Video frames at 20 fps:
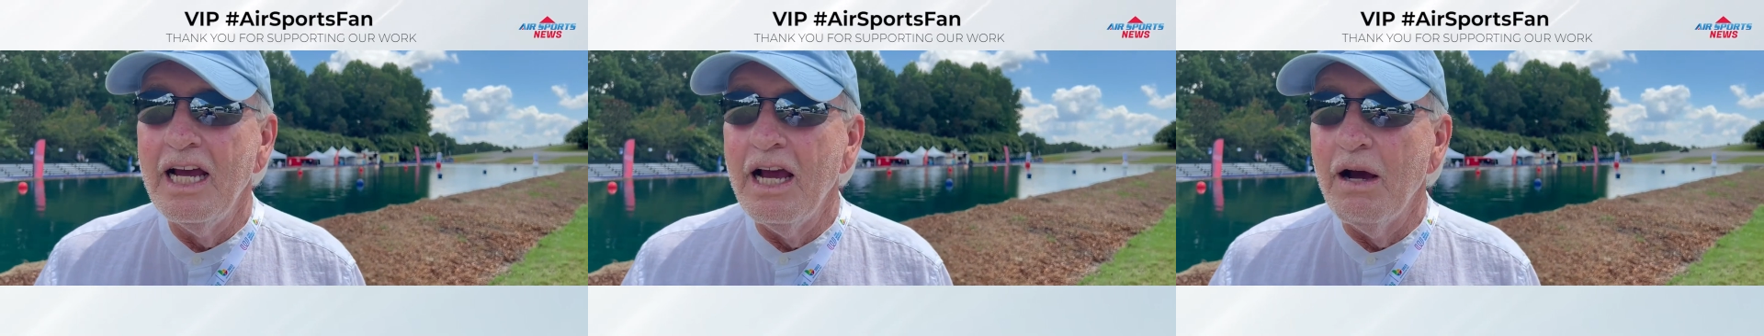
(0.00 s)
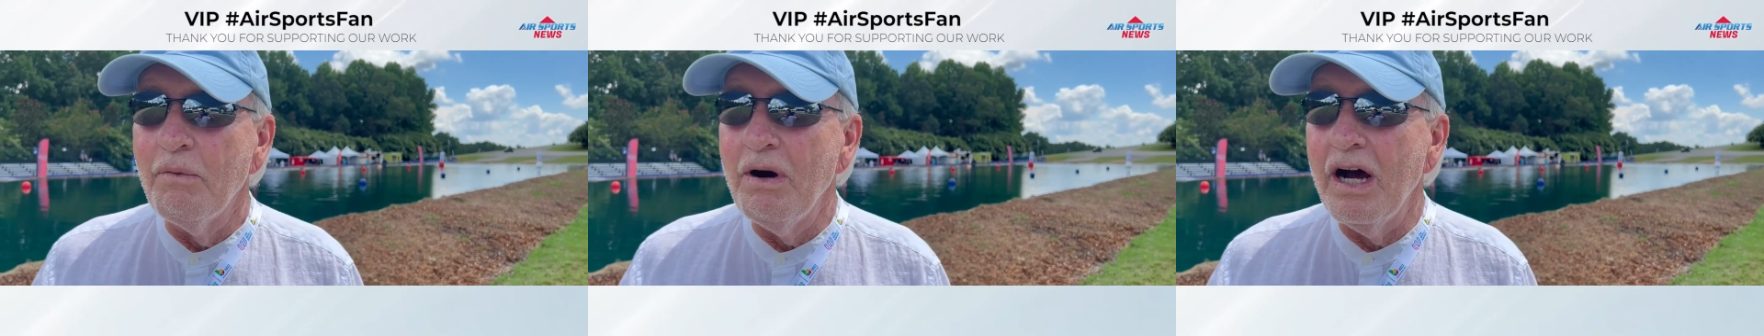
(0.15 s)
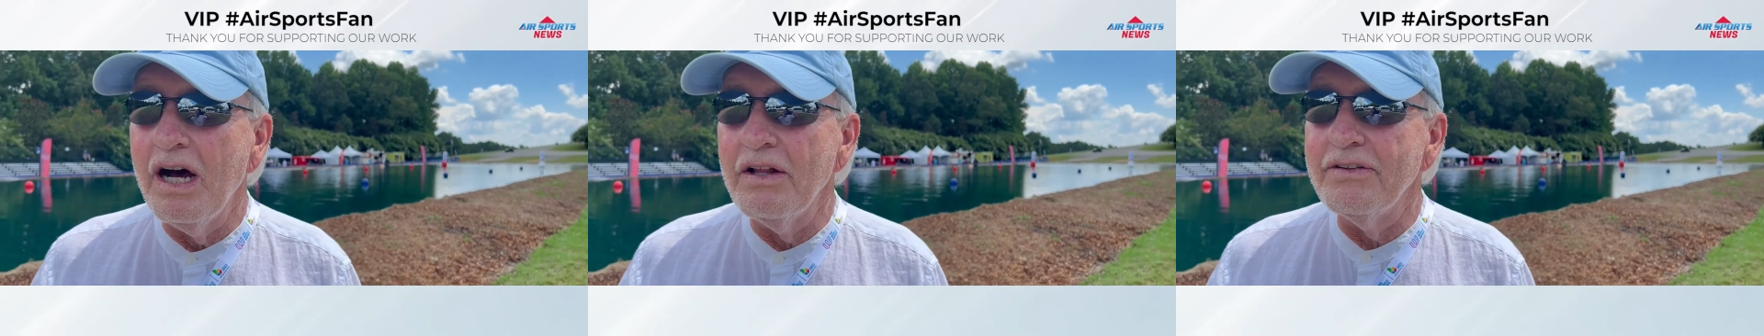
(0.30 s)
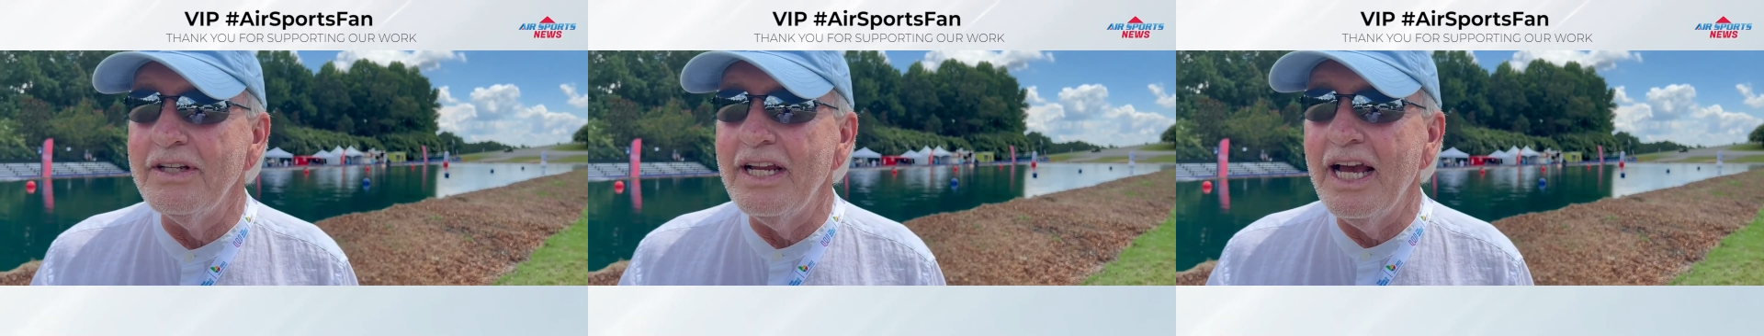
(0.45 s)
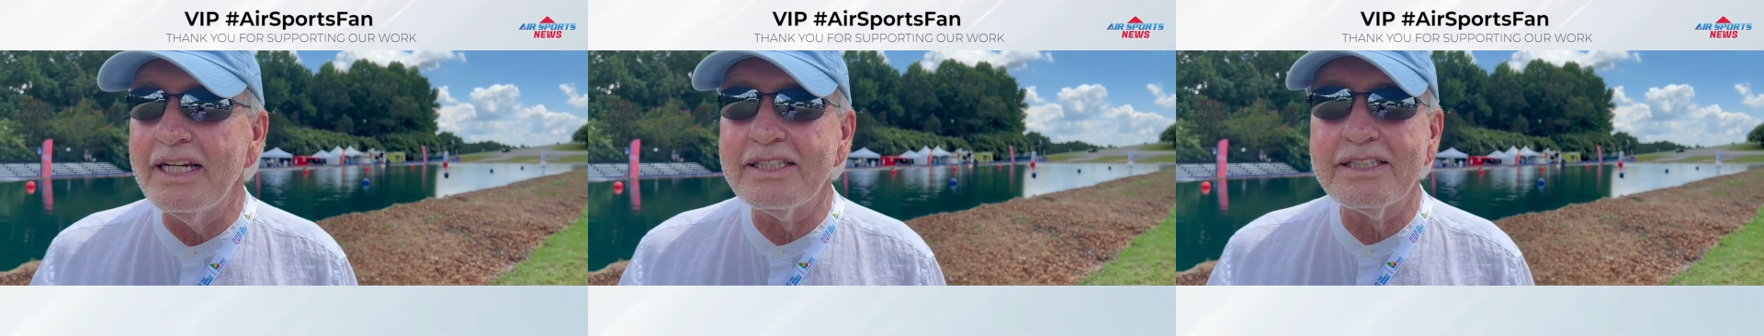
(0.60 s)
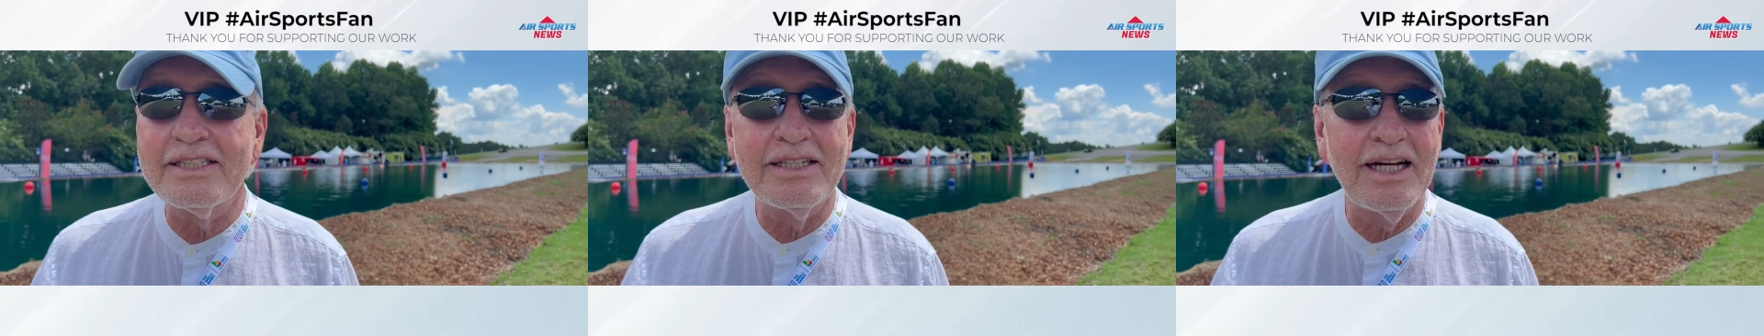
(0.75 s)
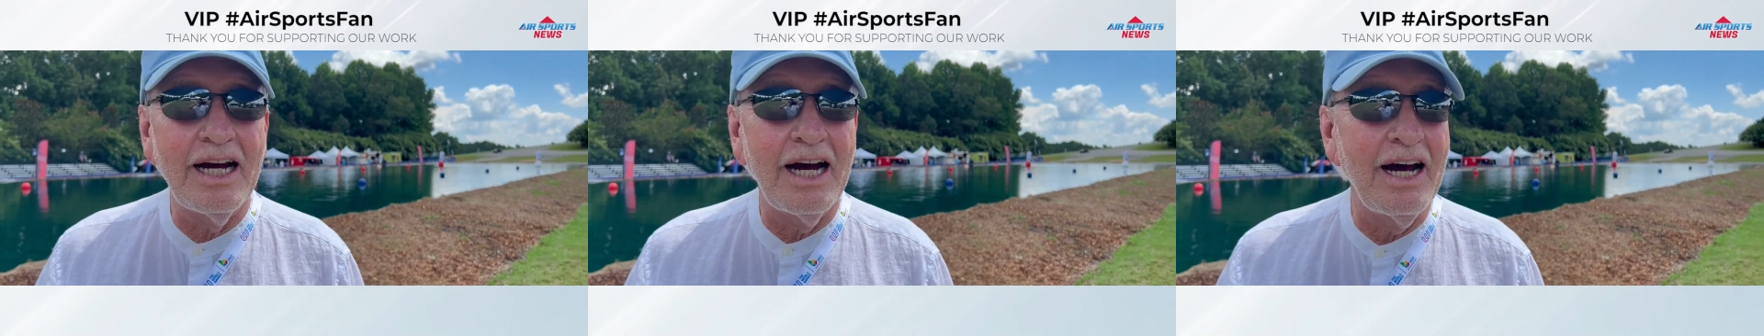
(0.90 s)
Well,
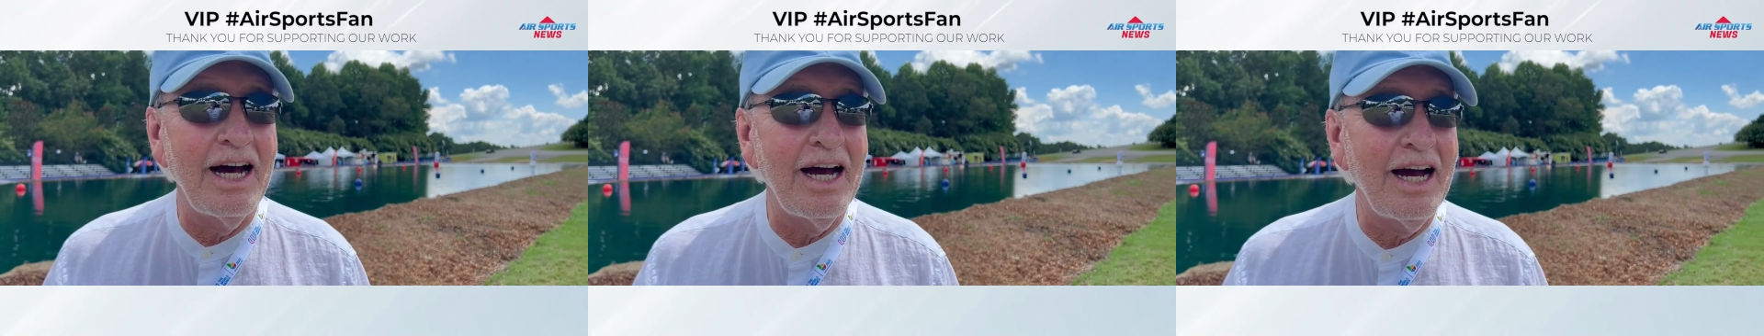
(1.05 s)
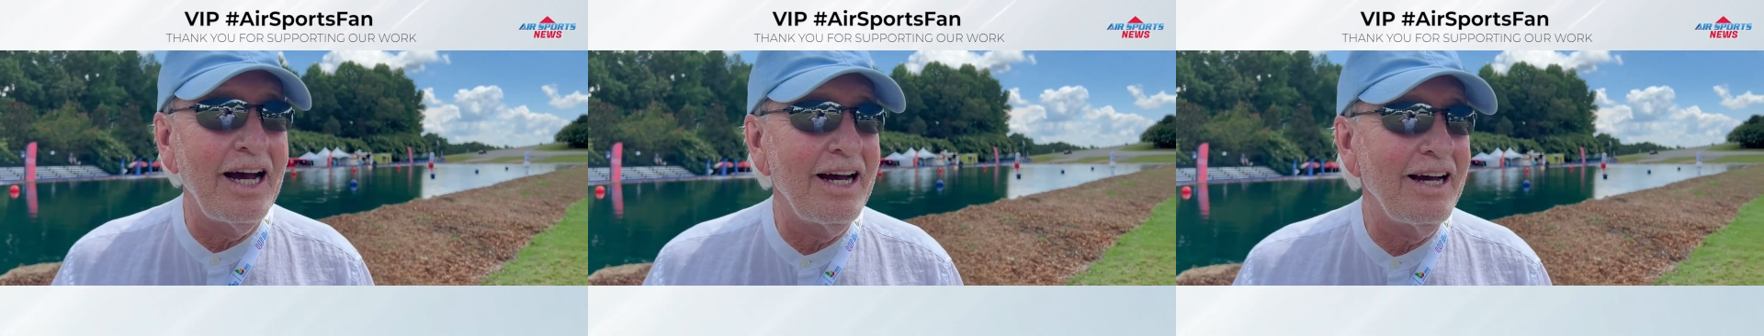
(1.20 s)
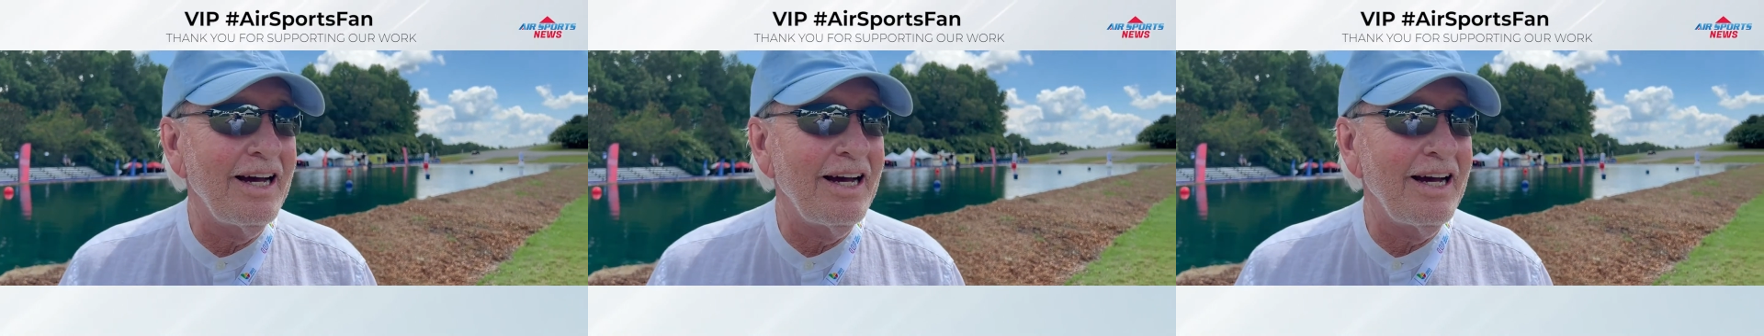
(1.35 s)
next uh,